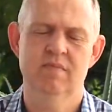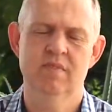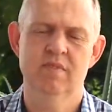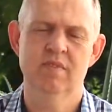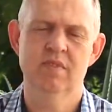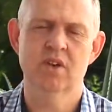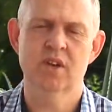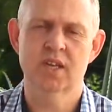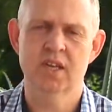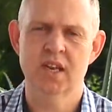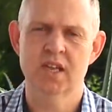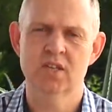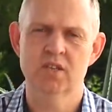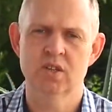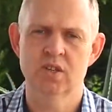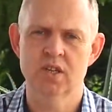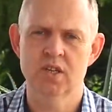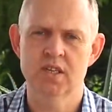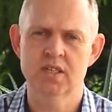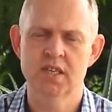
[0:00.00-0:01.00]
not getting into
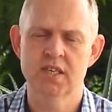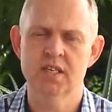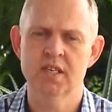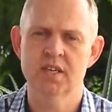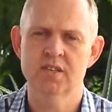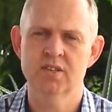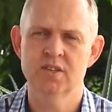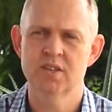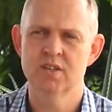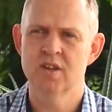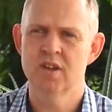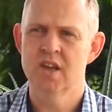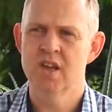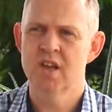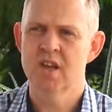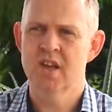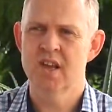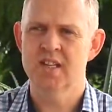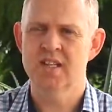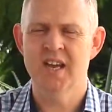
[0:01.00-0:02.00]
a lot of detail. So
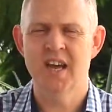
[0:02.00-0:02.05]
it's